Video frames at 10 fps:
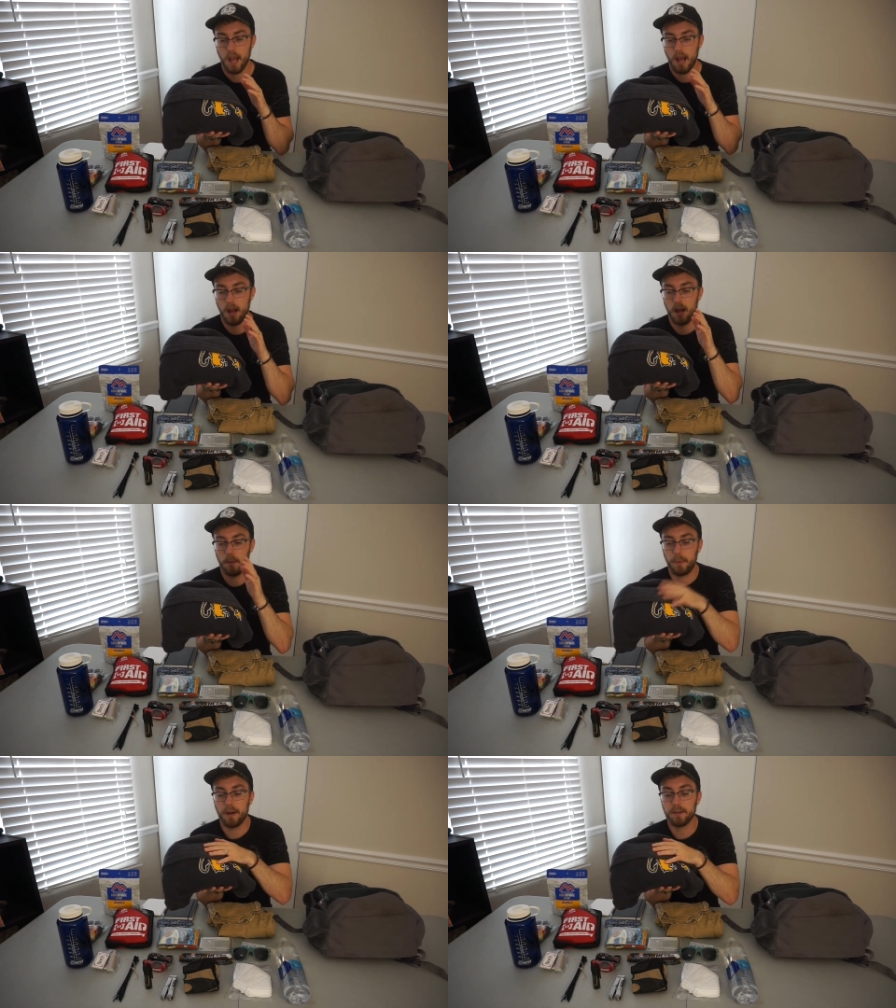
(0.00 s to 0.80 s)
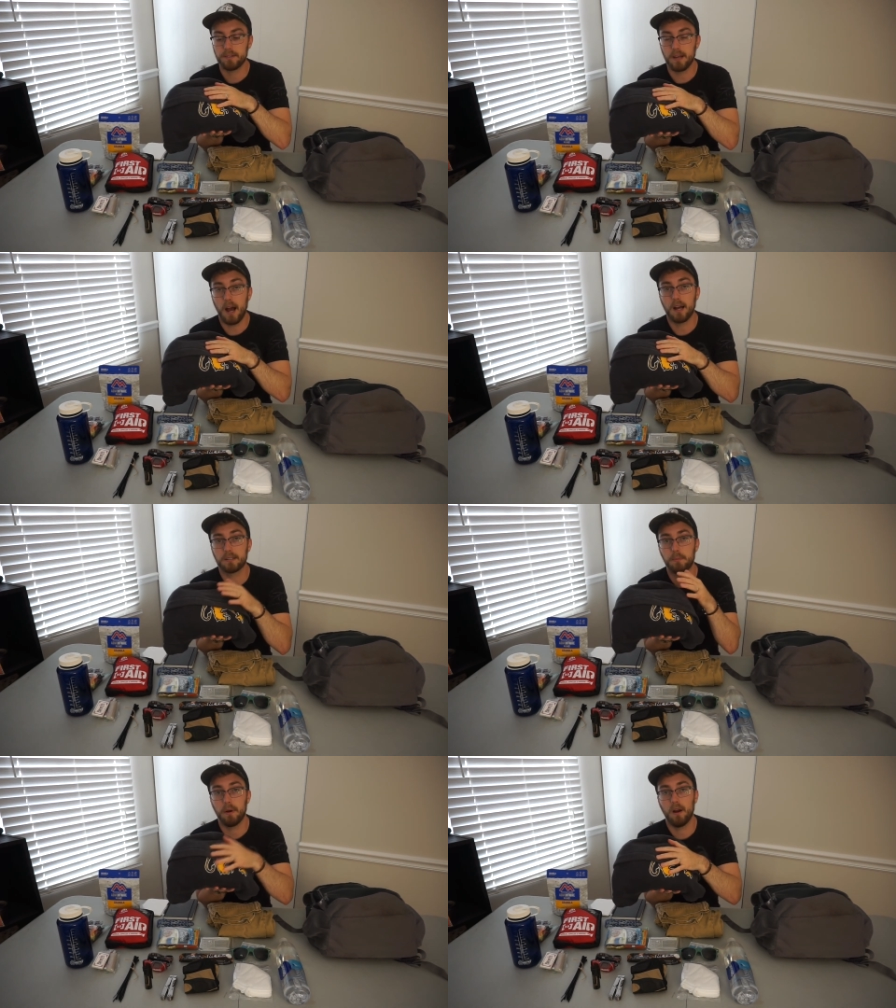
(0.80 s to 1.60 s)
a pair of
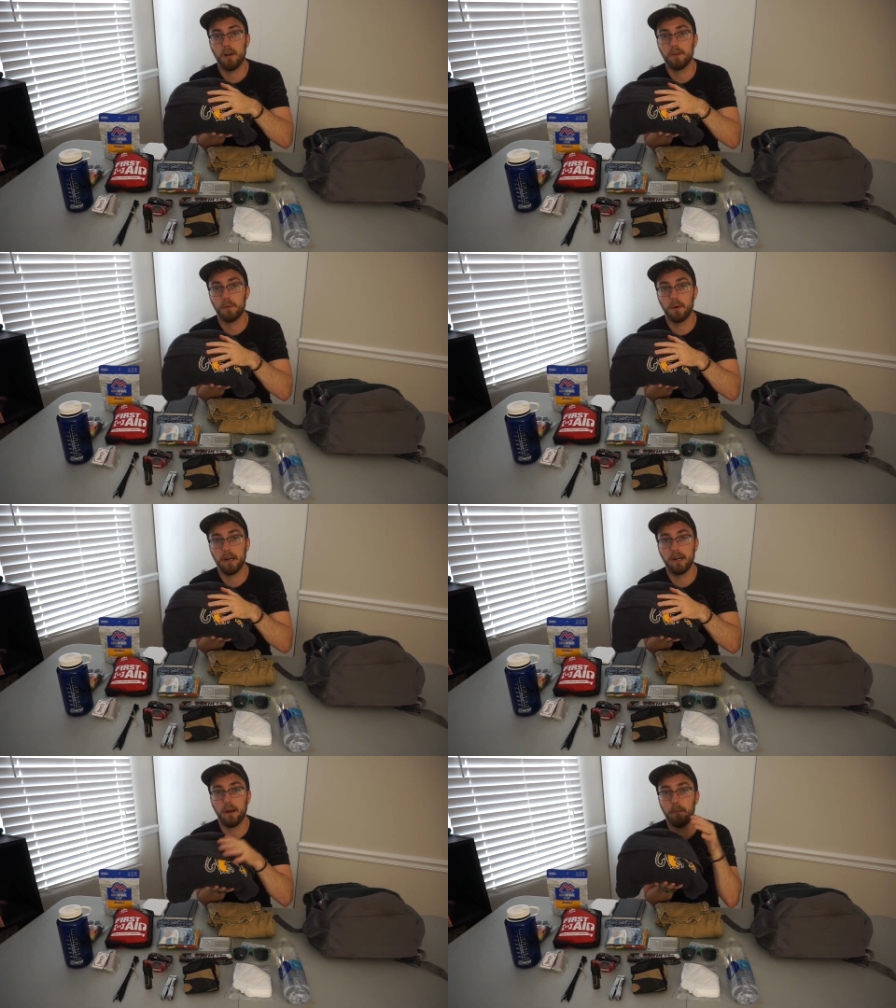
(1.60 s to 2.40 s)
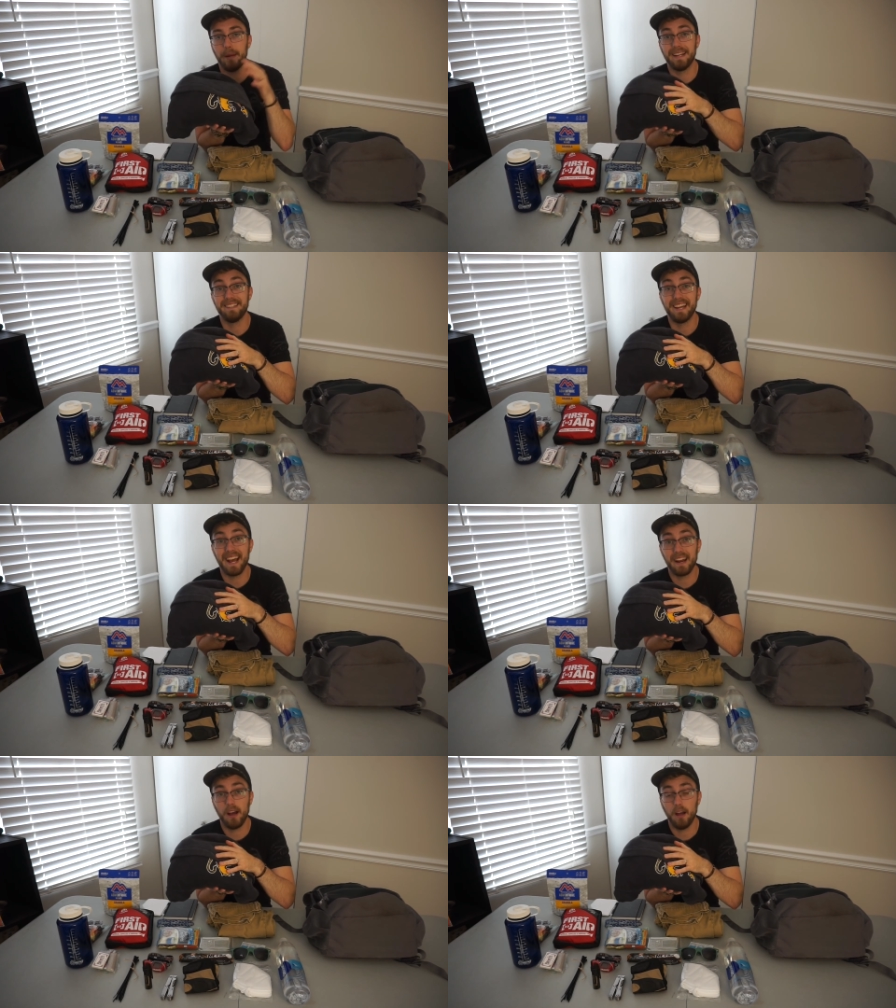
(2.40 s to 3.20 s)
socks, pair of underwear, a
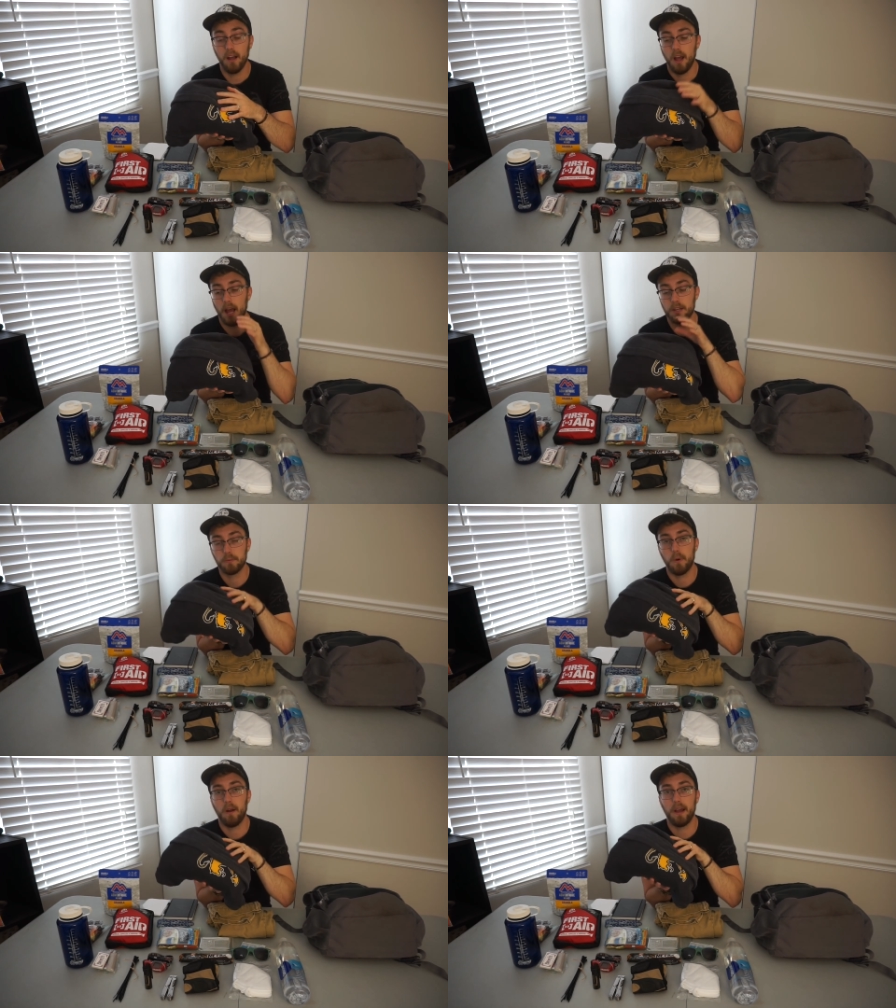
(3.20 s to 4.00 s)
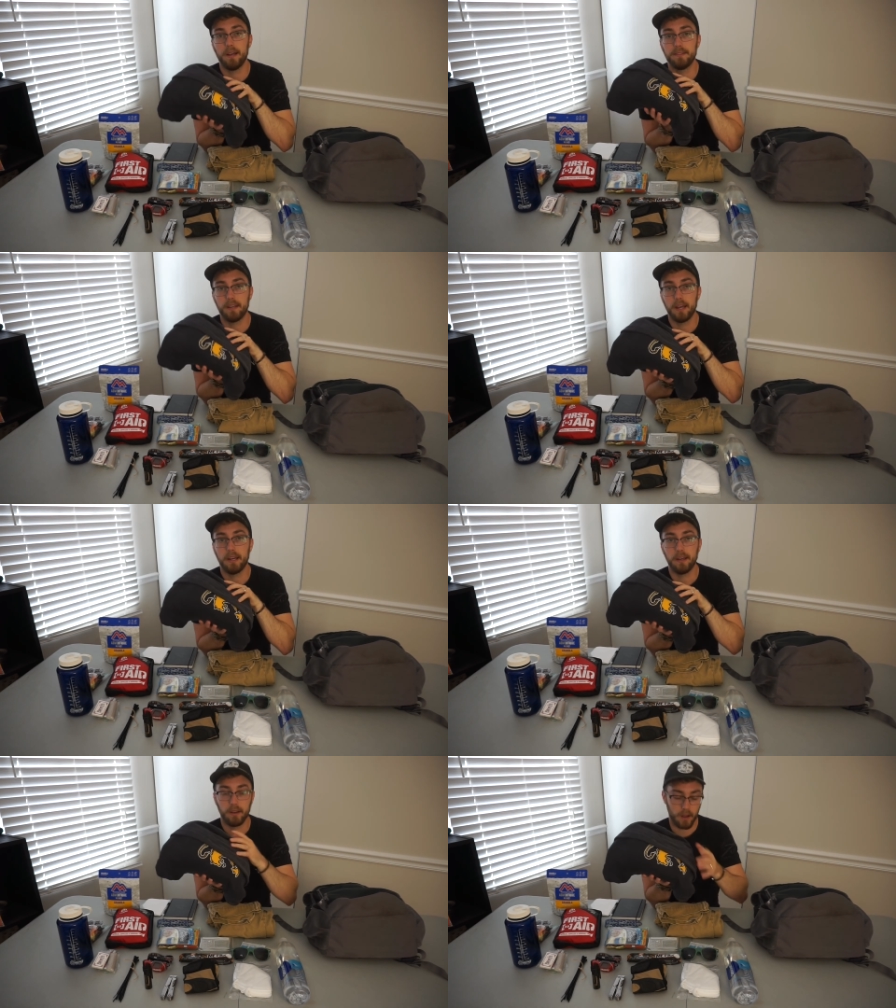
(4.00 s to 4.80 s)
bandana, as well as
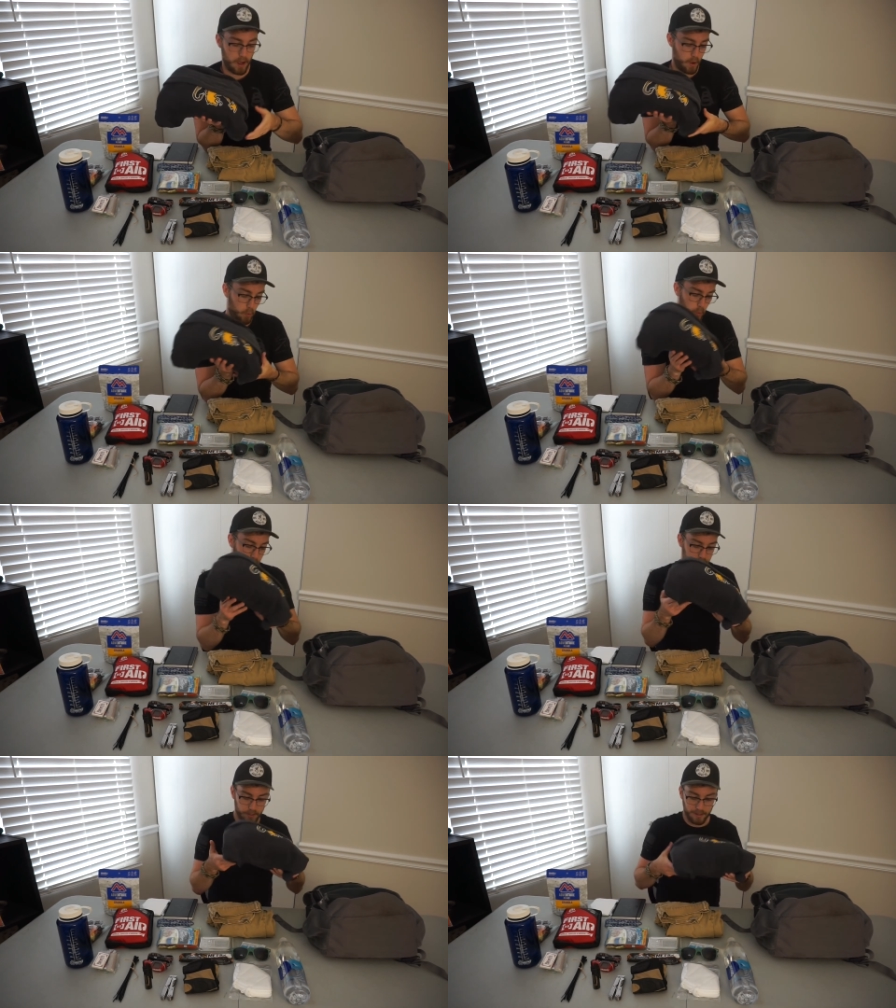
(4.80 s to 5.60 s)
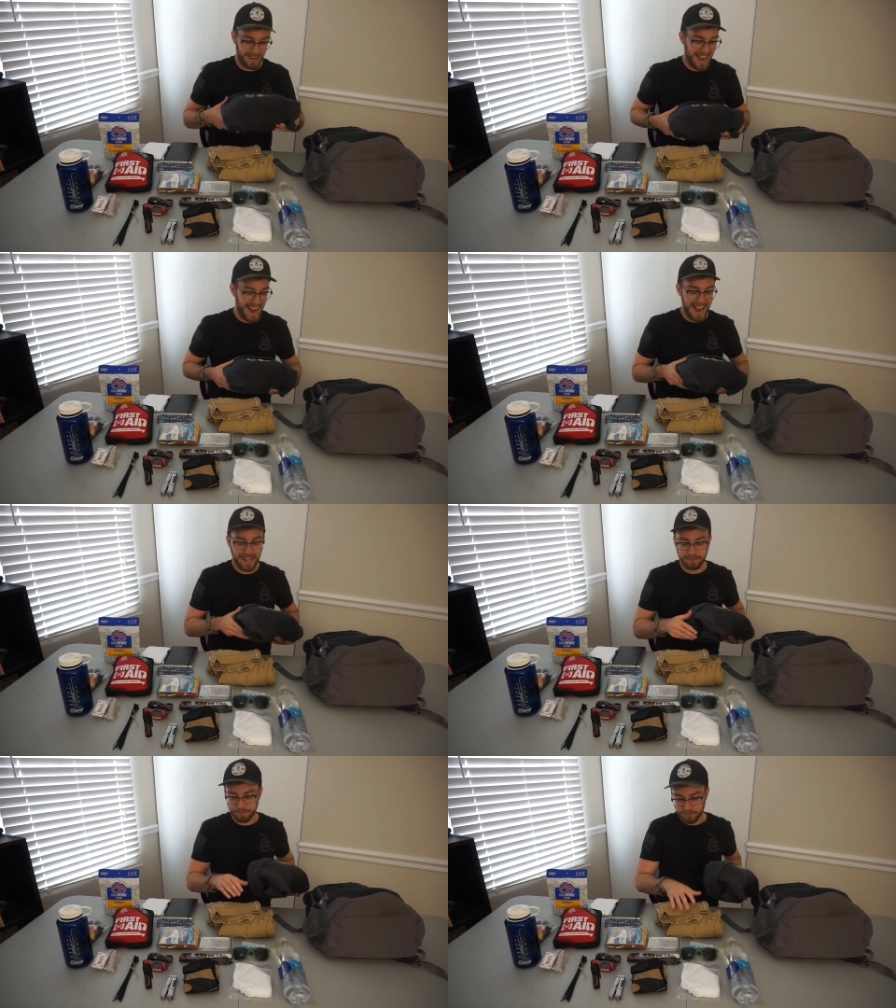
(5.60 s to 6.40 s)
a winter
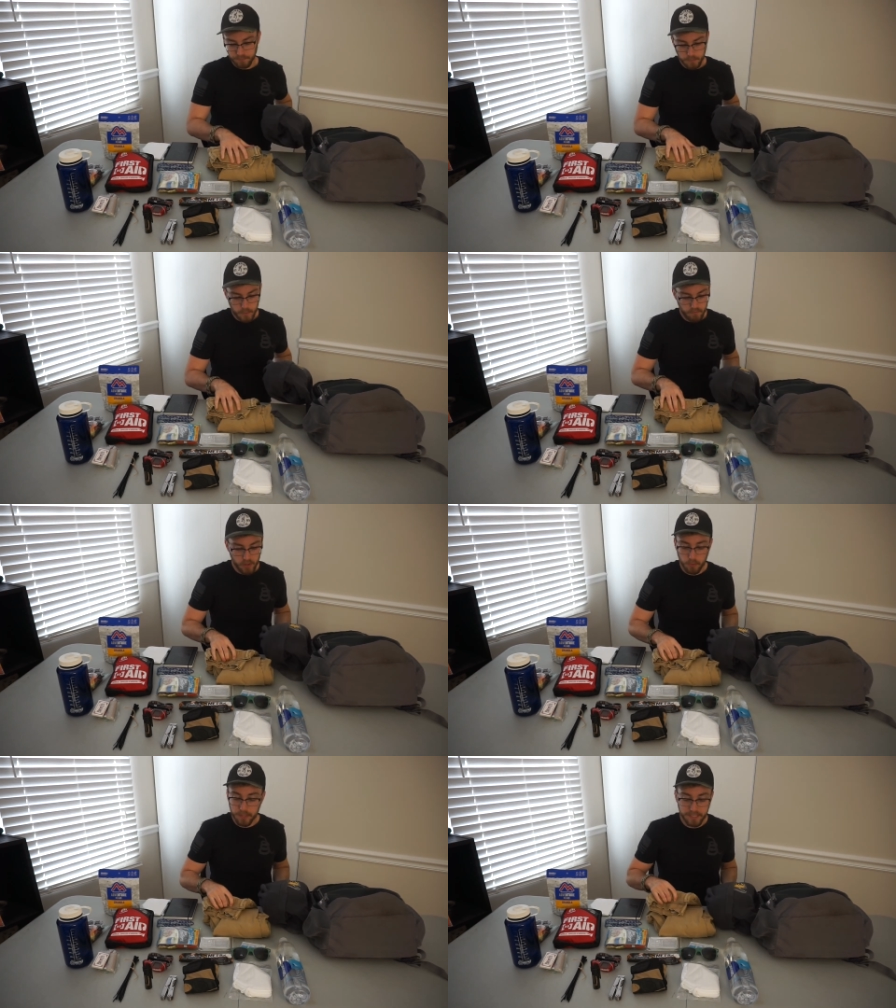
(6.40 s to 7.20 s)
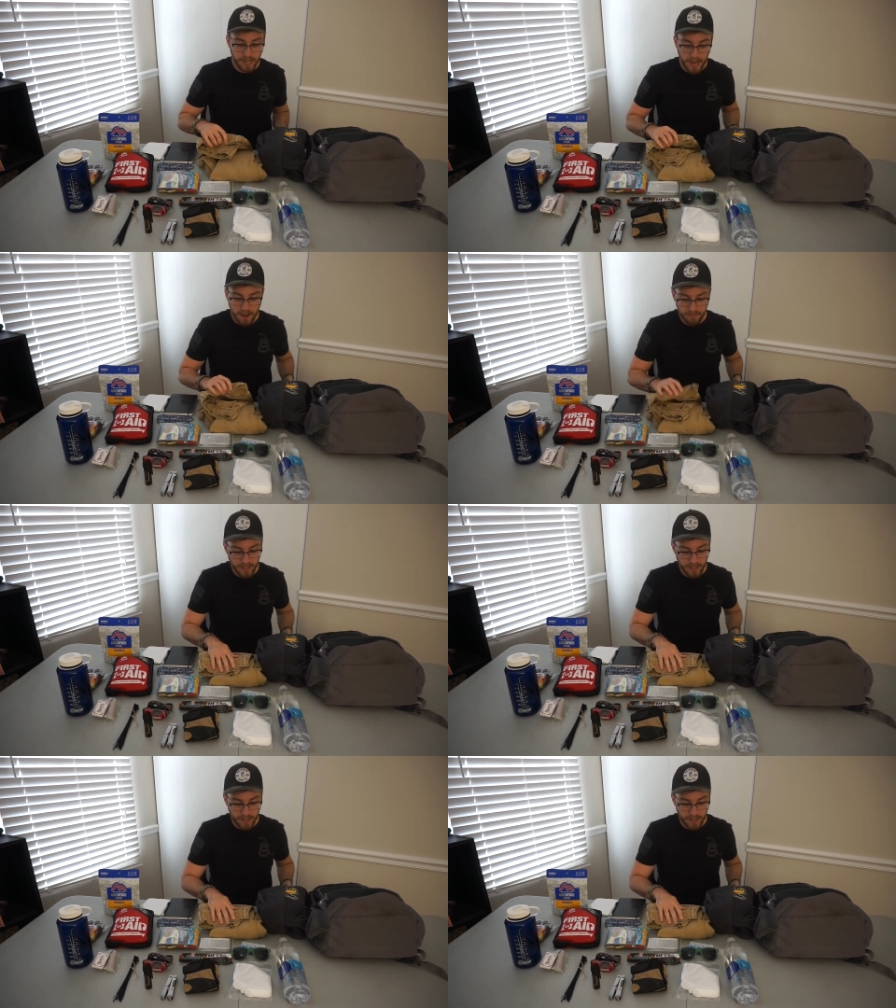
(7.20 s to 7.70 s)
hat. The reason I have